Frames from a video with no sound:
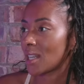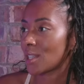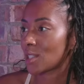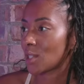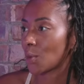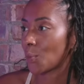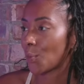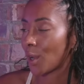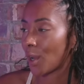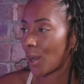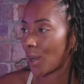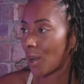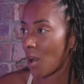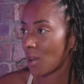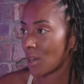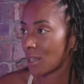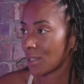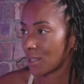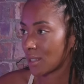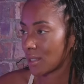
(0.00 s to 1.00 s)
need to work
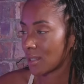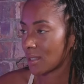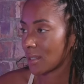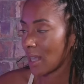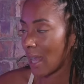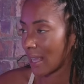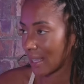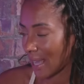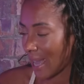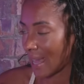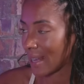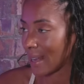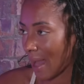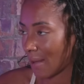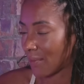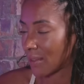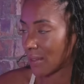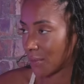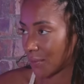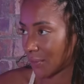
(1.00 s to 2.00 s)
on is again
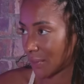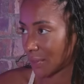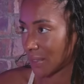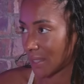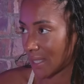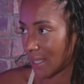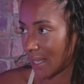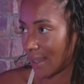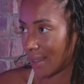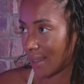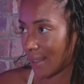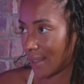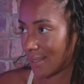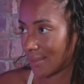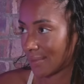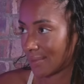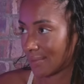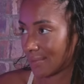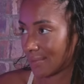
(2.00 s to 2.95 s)
having fun together.